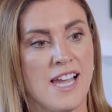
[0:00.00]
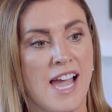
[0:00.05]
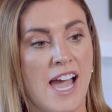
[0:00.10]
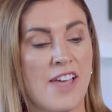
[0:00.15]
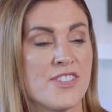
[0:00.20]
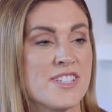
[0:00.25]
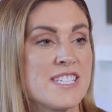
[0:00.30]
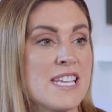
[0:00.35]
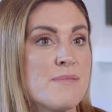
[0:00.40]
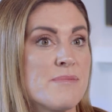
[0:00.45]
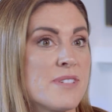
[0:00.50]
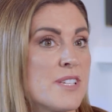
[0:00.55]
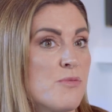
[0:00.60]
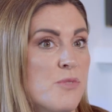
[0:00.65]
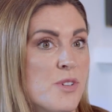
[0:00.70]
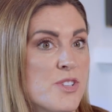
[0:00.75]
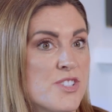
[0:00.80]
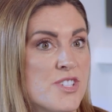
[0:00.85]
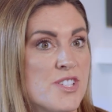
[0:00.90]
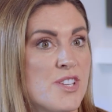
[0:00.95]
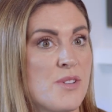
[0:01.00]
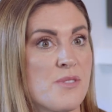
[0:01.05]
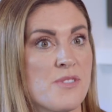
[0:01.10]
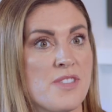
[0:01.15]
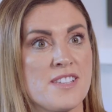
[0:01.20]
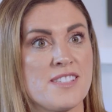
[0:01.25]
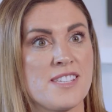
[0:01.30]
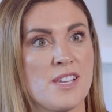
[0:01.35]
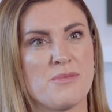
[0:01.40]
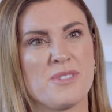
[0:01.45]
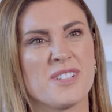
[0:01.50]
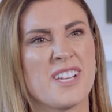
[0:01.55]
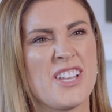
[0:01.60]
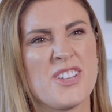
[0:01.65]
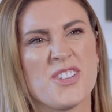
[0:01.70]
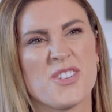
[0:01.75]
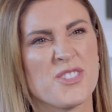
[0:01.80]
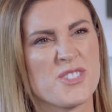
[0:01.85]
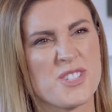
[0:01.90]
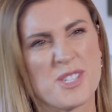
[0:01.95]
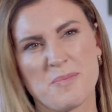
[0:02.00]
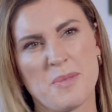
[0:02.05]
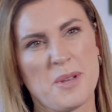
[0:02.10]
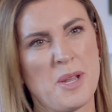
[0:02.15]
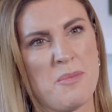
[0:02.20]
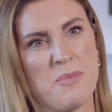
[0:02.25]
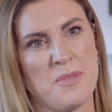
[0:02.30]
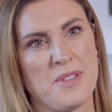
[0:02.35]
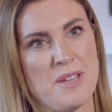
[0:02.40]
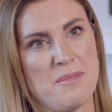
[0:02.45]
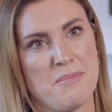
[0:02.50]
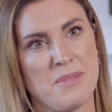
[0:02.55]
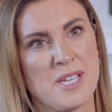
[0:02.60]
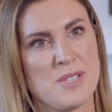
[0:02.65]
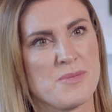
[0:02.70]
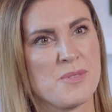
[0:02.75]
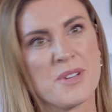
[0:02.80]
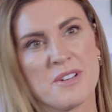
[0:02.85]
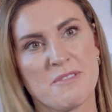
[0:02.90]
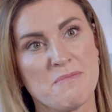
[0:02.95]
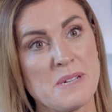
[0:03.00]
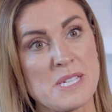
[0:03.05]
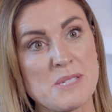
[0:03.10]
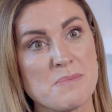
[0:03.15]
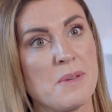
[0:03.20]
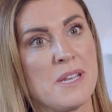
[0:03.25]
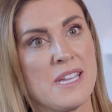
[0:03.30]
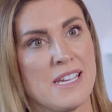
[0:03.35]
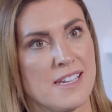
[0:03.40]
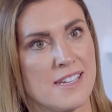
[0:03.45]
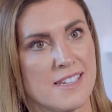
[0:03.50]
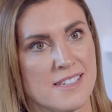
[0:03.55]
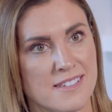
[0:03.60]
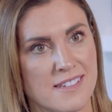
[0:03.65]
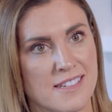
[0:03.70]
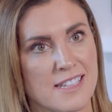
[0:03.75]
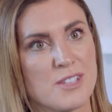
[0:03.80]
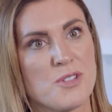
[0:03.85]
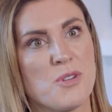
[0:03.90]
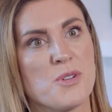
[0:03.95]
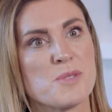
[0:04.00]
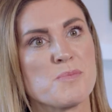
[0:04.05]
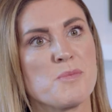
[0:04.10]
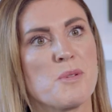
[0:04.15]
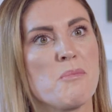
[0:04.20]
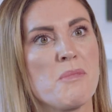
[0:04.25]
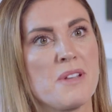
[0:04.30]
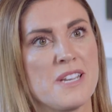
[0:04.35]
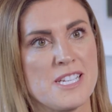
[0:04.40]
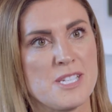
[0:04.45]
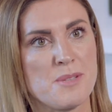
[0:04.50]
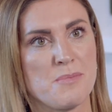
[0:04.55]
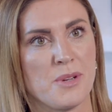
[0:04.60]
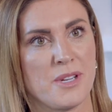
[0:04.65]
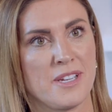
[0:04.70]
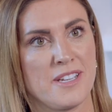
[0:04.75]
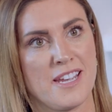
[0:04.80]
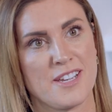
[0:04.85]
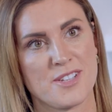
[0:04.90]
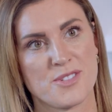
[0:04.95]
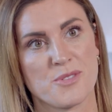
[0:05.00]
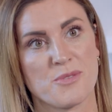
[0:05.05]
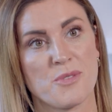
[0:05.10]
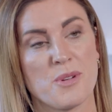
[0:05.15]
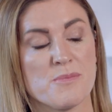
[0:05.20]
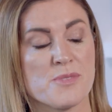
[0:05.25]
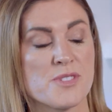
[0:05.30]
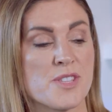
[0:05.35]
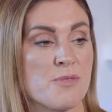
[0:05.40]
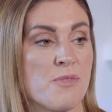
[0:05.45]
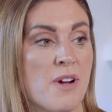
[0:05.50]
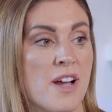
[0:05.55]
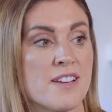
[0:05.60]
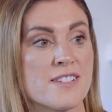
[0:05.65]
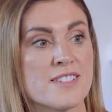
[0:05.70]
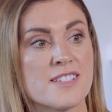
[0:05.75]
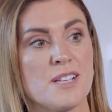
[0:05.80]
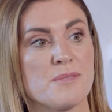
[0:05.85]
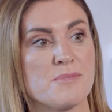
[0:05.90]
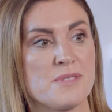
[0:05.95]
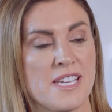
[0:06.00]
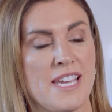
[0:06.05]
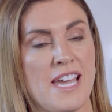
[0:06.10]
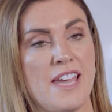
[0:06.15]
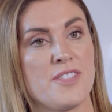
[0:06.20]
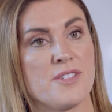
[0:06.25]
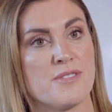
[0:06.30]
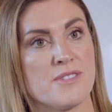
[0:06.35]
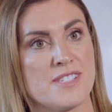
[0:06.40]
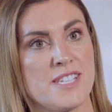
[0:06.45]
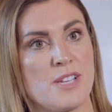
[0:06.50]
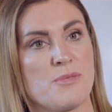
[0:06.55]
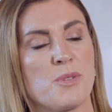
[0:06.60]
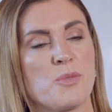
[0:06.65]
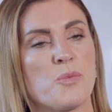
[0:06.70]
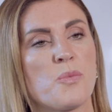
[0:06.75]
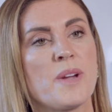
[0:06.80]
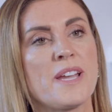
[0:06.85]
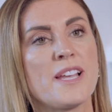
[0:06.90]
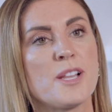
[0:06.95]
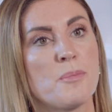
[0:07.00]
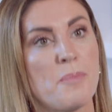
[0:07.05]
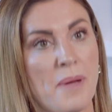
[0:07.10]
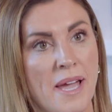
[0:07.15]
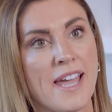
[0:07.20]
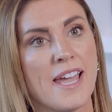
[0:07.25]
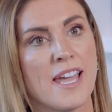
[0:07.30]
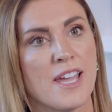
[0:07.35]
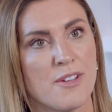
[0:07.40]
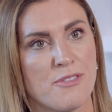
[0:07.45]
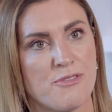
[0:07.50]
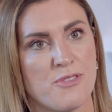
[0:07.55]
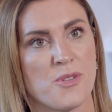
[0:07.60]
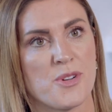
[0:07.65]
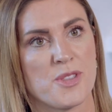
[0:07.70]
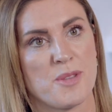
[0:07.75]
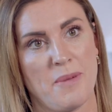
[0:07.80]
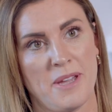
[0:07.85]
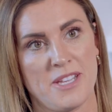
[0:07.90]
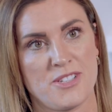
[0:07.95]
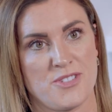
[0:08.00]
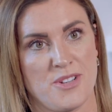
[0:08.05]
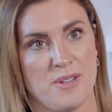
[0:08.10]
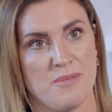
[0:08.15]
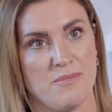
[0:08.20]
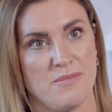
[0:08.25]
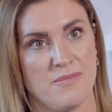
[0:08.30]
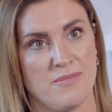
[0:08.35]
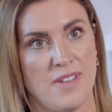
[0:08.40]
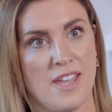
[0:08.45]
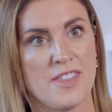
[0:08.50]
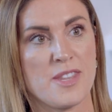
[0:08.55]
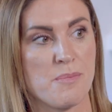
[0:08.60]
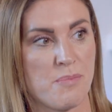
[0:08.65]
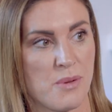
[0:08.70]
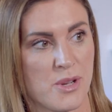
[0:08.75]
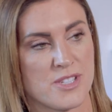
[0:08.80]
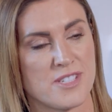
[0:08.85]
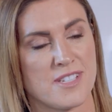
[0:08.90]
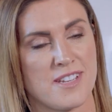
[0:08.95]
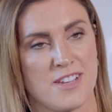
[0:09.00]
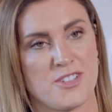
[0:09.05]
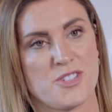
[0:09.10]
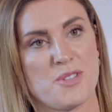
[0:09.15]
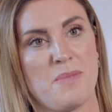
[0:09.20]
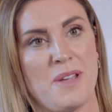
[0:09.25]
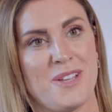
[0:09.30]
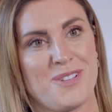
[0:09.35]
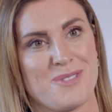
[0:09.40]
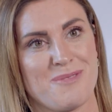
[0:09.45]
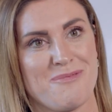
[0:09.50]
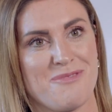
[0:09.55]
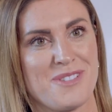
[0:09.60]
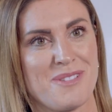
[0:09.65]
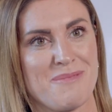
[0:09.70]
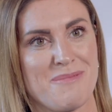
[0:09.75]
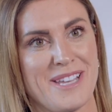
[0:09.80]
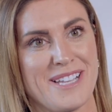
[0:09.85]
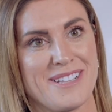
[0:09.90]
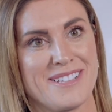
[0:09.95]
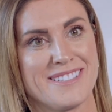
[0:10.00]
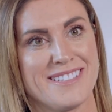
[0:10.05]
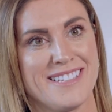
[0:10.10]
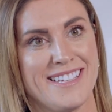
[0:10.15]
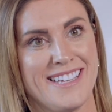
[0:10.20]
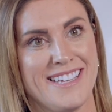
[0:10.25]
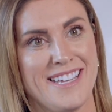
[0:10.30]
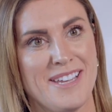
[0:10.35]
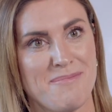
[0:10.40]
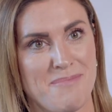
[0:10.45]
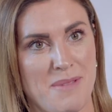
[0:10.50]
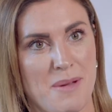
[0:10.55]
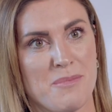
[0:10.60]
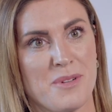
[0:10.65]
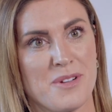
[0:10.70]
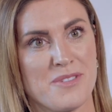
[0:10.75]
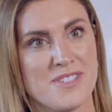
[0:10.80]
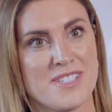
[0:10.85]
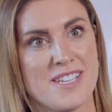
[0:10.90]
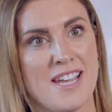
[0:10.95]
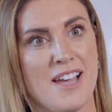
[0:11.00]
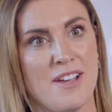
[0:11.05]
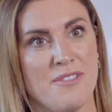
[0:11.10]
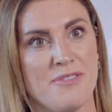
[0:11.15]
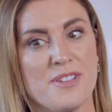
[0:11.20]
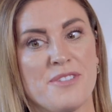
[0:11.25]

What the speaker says: And the team didn't want to know. They said, well, can you not just put up with it? Because we don't have much money and it'll cost more money to book an extra room. So the riders clubbed together and said, well, we'll pay for the bedroom. And they booked an extra bedroom for the male member of staff.